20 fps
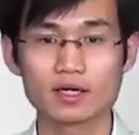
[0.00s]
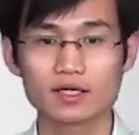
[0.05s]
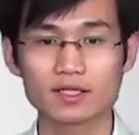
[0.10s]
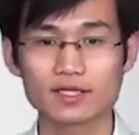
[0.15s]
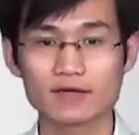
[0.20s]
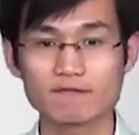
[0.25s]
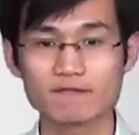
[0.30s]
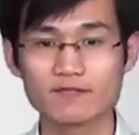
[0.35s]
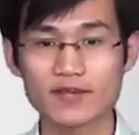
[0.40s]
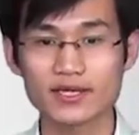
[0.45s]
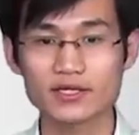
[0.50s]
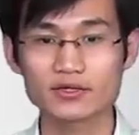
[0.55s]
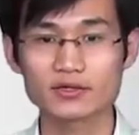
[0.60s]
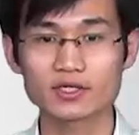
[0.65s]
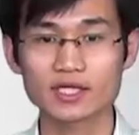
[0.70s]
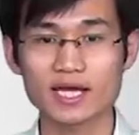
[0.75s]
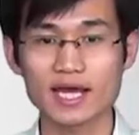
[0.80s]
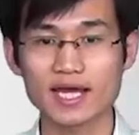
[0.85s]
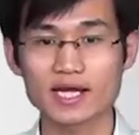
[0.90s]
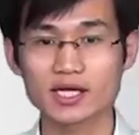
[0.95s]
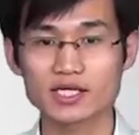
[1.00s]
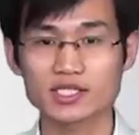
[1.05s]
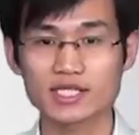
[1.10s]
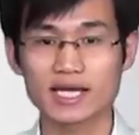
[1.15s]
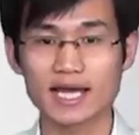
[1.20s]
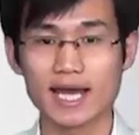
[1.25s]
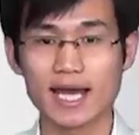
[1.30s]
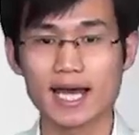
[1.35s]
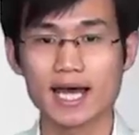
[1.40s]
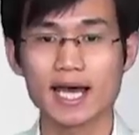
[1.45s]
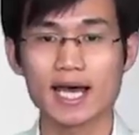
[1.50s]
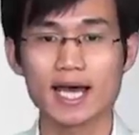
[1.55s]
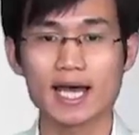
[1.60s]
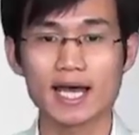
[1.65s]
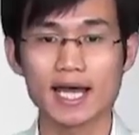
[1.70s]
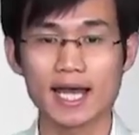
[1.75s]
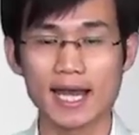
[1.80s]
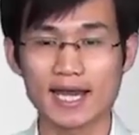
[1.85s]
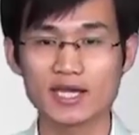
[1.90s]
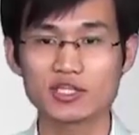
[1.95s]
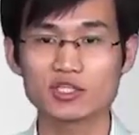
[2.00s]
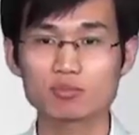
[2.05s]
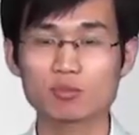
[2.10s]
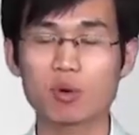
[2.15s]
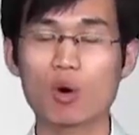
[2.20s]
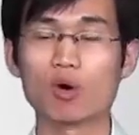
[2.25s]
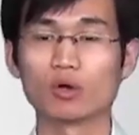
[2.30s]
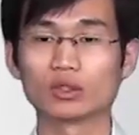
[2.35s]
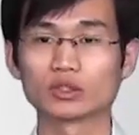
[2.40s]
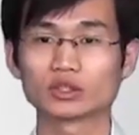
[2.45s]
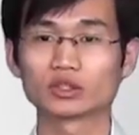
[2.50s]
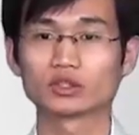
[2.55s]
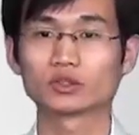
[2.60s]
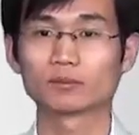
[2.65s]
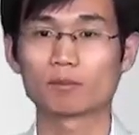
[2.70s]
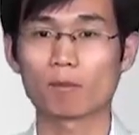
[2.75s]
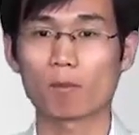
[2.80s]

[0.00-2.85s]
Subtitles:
configured as an 8 port.